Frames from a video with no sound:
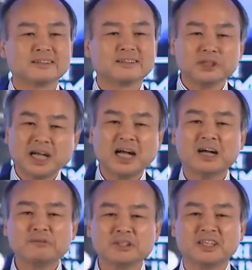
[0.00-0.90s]
With
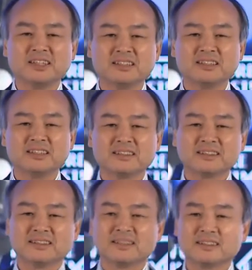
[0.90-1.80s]
harmony.
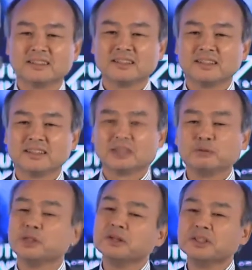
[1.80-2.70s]

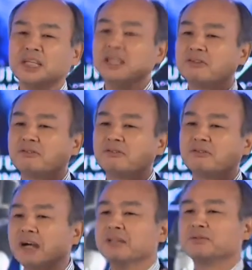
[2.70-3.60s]
So we don't need to
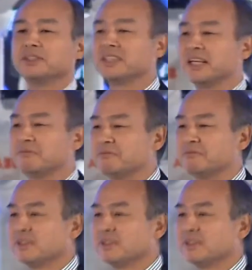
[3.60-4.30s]
fight with them.